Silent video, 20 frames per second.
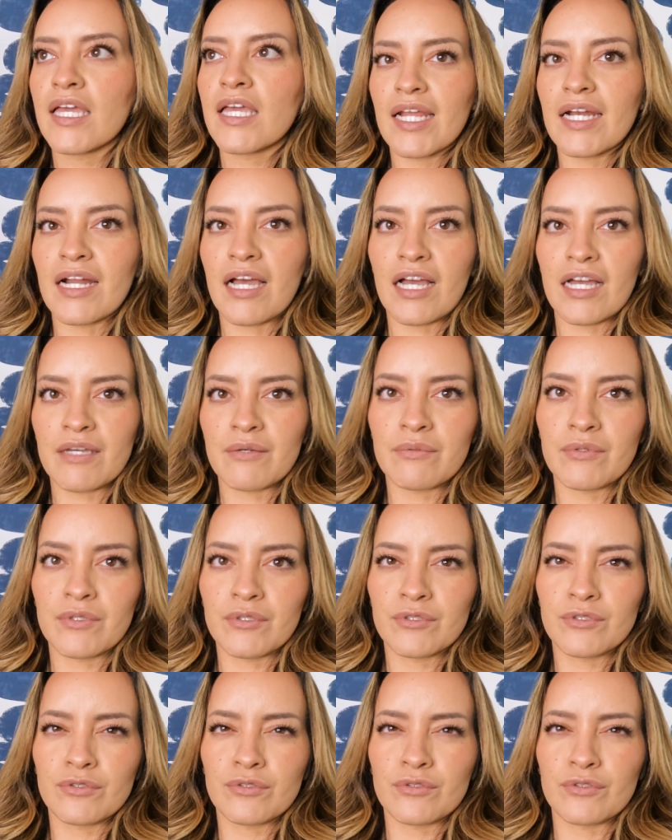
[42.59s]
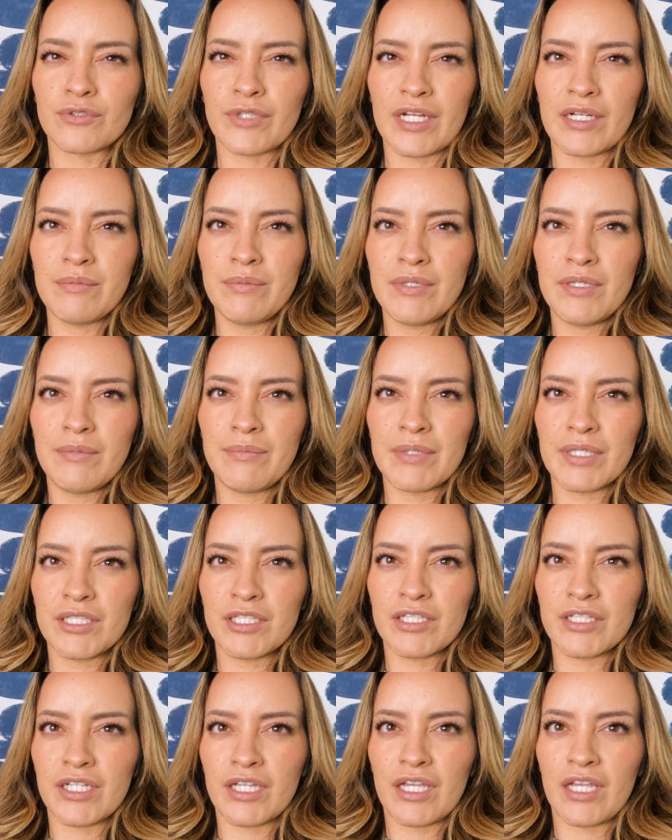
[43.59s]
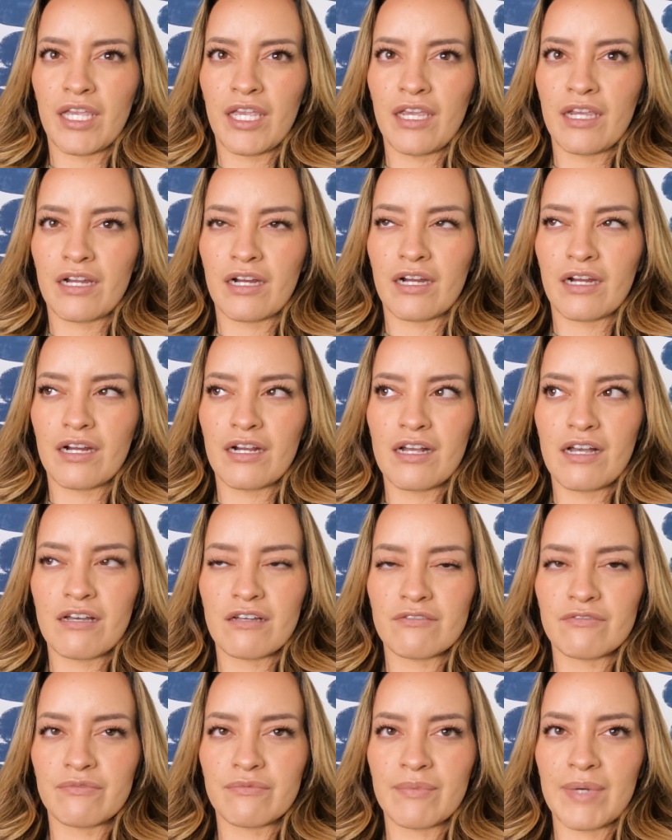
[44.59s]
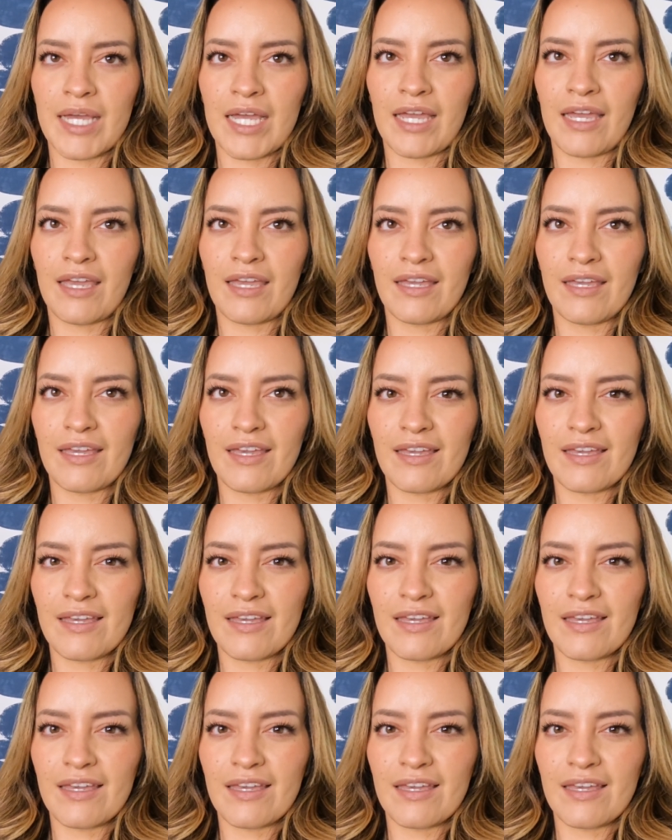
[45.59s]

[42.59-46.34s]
And I will try to put a picture here of my